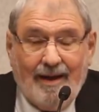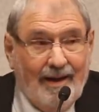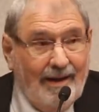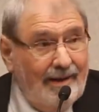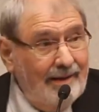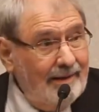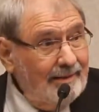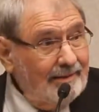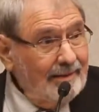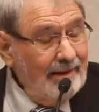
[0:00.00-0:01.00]

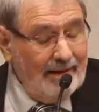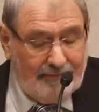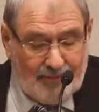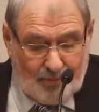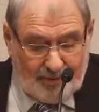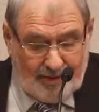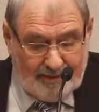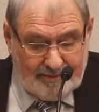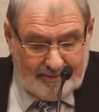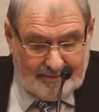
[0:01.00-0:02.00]
I loved North
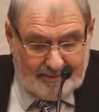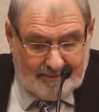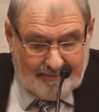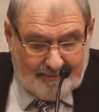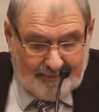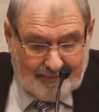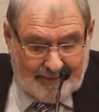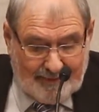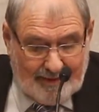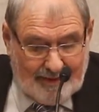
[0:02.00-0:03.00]
Texas,
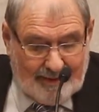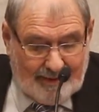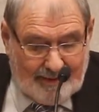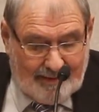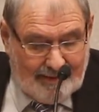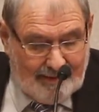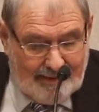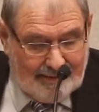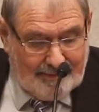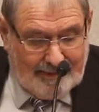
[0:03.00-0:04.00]
and
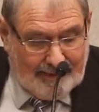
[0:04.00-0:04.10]
I